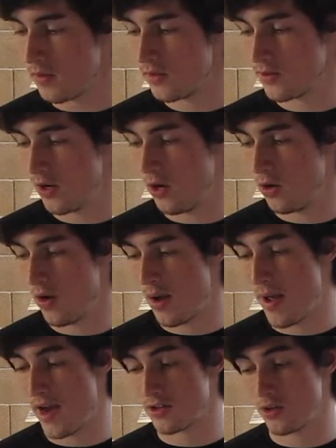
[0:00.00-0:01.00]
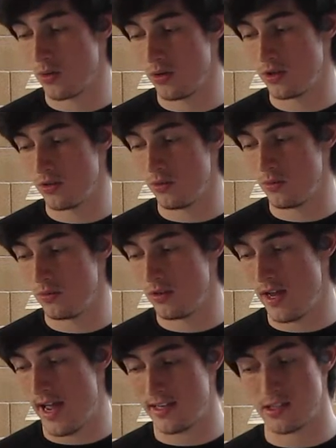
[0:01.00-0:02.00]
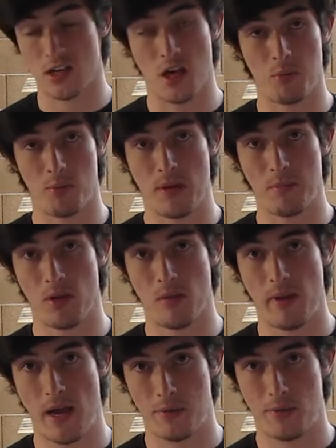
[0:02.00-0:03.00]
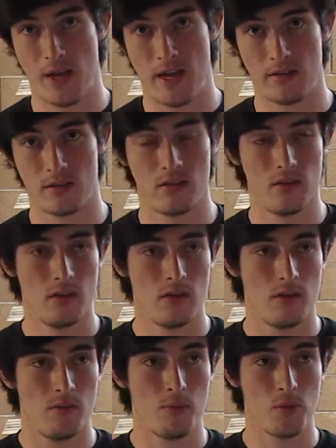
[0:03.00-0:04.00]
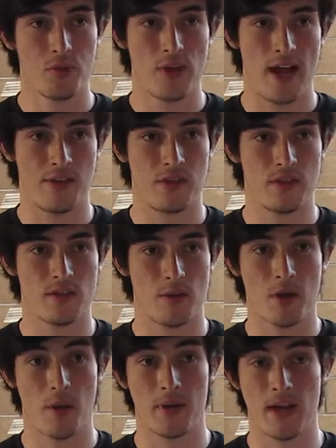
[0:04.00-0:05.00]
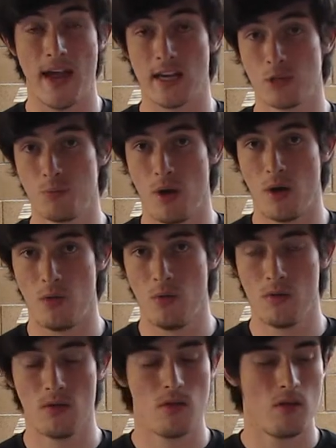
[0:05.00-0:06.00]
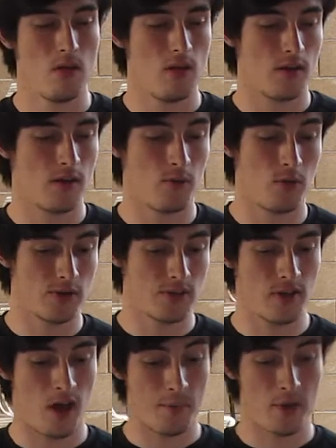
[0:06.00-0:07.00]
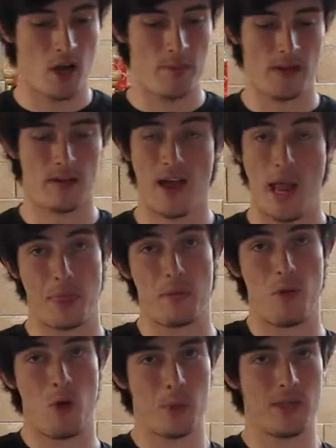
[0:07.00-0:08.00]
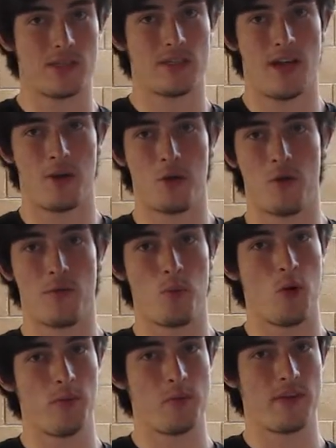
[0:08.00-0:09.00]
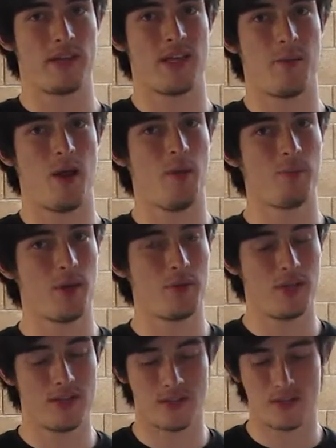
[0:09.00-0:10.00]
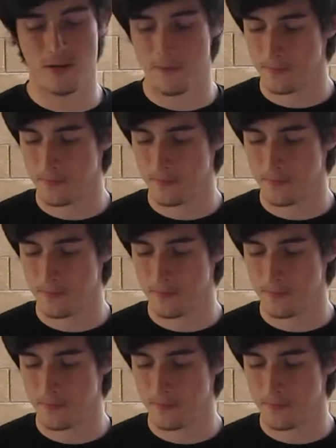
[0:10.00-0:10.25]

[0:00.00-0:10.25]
So I'm actually going to ask a couple people about that, both at this upcoming expo. Well, it's upcoming at the moment. I don't know if it will be by the time I upload this.